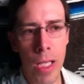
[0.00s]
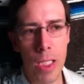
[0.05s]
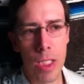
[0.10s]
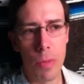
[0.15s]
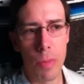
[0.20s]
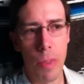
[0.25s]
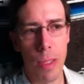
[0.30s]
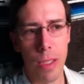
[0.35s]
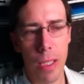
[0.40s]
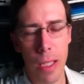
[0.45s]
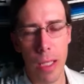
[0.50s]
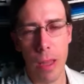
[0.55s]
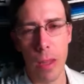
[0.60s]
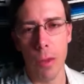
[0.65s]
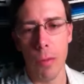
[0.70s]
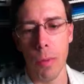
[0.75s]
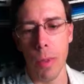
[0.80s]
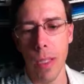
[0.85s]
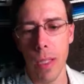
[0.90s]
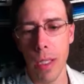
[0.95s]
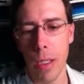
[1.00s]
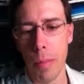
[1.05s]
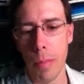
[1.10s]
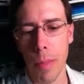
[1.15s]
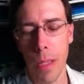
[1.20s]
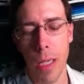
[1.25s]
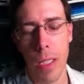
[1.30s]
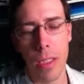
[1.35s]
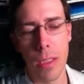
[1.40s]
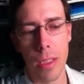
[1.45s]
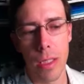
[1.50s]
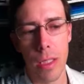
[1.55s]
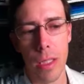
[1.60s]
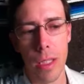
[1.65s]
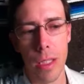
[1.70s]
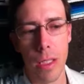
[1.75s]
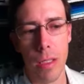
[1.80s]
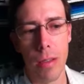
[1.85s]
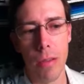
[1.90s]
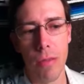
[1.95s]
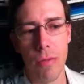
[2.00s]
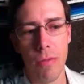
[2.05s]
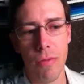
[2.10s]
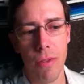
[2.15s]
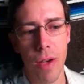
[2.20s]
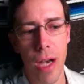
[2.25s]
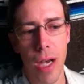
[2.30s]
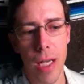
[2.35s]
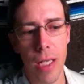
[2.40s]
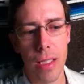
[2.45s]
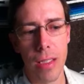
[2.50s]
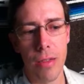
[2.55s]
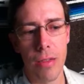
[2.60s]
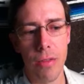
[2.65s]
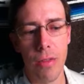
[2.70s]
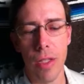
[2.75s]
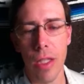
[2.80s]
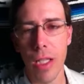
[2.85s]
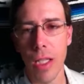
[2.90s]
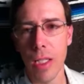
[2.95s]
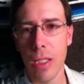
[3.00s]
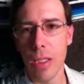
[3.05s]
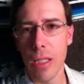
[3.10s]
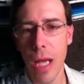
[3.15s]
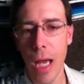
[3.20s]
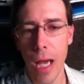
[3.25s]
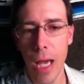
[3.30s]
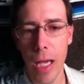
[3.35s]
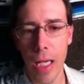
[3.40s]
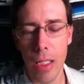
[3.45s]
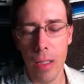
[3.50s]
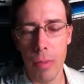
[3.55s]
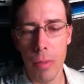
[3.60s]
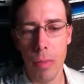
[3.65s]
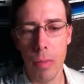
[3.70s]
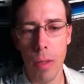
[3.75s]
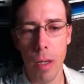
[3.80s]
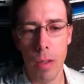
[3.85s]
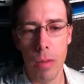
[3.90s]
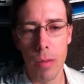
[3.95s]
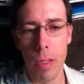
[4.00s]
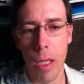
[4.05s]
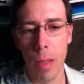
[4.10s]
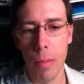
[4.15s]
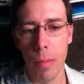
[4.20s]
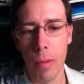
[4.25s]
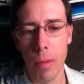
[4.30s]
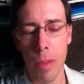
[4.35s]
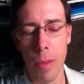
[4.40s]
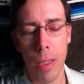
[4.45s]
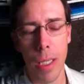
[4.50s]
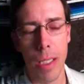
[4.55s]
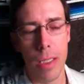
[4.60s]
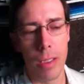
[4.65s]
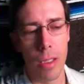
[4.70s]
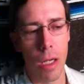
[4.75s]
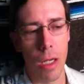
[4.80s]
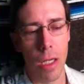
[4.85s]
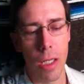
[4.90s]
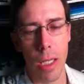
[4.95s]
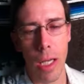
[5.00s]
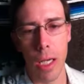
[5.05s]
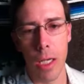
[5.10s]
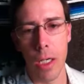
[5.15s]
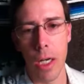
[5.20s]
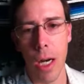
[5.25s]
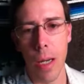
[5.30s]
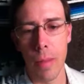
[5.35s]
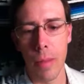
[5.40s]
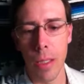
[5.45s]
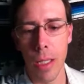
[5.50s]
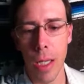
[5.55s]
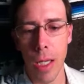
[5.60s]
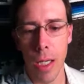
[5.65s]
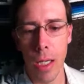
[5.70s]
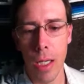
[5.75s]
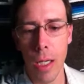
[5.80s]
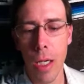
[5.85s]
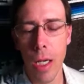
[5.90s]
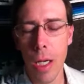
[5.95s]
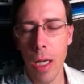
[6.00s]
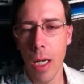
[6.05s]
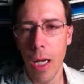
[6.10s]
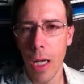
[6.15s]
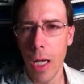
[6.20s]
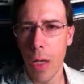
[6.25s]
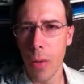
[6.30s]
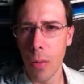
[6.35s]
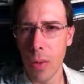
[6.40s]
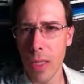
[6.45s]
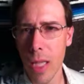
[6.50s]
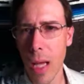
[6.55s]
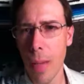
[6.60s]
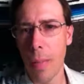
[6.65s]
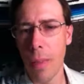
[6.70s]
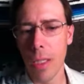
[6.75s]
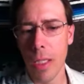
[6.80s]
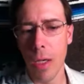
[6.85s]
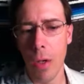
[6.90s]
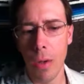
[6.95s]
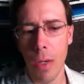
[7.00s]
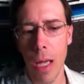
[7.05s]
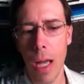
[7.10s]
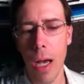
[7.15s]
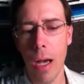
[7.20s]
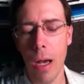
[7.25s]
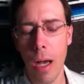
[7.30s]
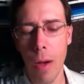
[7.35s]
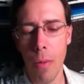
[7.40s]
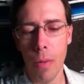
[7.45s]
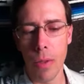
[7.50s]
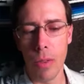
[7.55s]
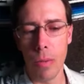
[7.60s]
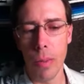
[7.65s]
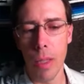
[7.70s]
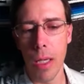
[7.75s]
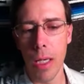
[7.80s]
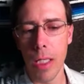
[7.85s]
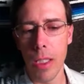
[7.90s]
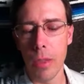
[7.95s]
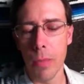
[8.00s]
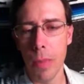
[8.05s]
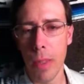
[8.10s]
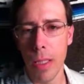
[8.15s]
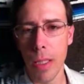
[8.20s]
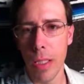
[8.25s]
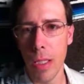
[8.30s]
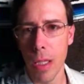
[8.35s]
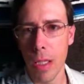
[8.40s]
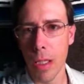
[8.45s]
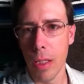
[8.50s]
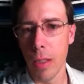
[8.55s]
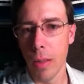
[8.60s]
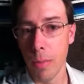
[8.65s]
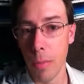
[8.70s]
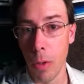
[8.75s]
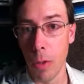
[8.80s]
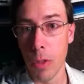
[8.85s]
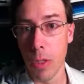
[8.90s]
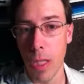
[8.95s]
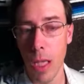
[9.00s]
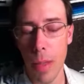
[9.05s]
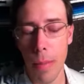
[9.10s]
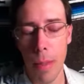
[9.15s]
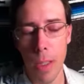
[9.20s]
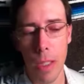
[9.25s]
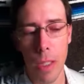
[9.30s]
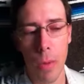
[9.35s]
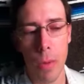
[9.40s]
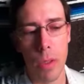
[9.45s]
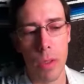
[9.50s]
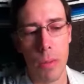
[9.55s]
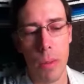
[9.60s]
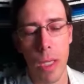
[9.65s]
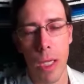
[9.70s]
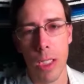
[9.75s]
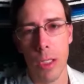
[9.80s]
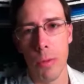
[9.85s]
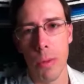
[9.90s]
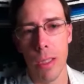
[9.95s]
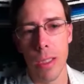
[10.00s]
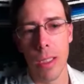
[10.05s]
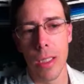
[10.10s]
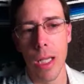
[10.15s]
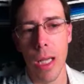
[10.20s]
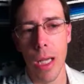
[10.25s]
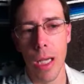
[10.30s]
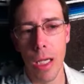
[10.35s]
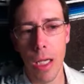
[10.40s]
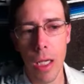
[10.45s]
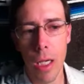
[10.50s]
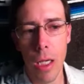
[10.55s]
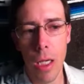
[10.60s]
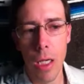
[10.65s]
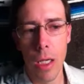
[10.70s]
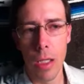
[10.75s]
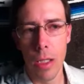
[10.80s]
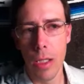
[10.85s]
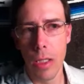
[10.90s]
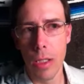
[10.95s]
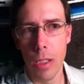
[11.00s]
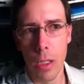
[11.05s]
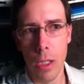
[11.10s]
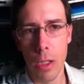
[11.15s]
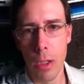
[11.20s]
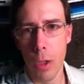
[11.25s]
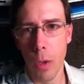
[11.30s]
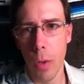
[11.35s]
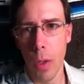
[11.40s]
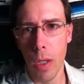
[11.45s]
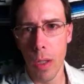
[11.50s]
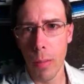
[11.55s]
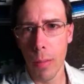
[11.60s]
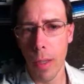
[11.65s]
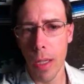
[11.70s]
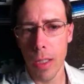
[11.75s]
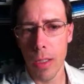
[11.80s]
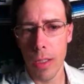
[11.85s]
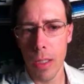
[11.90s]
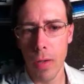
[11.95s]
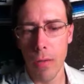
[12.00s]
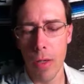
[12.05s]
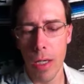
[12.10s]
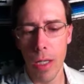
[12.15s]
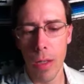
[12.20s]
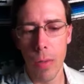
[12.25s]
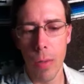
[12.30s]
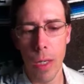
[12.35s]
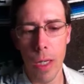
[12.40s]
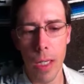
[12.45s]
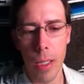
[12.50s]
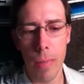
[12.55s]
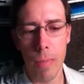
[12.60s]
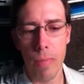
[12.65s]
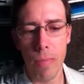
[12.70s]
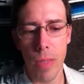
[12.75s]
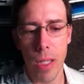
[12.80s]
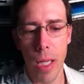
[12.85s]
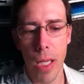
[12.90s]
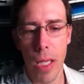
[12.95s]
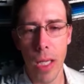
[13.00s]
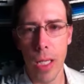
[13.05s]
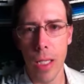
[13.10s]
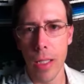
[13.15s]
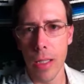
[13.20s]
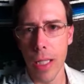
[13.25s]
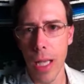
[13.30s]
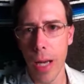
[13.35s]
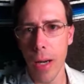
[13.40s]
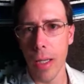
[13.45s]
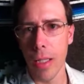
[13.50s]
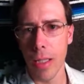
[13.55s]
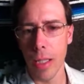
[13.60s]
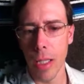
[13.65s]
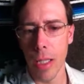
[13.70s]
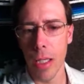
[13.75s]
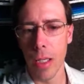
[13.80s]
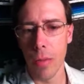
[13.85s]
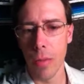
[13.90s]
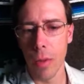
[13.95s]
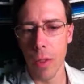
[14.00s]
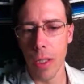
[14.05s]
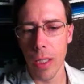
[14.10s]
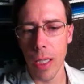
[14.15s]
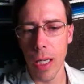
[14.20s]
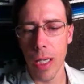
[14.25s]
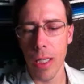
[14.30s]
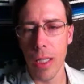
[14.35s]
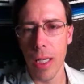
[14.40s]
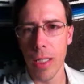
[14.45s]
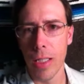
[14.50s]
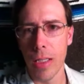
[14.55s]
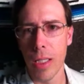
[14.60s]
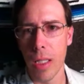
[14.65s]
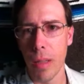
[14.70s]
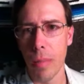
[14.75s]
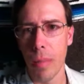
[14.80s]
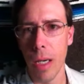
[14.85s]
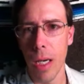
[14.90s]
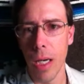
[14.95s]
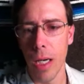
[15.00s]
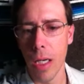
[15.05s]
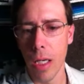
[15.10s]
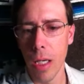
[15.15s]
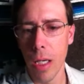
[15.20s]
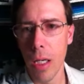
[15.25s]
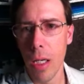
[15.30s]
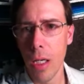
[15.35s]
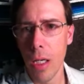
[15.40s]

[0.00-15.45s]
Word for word: spent like 300 bucks in fines, fees, tags, number plates, all that kind of crap today. And with that money going out, I wasn't planning on spending most of that money. I wasn't planning on spending today, at least to get 200 bucks of it anyway. And that right there really kind of cuts into my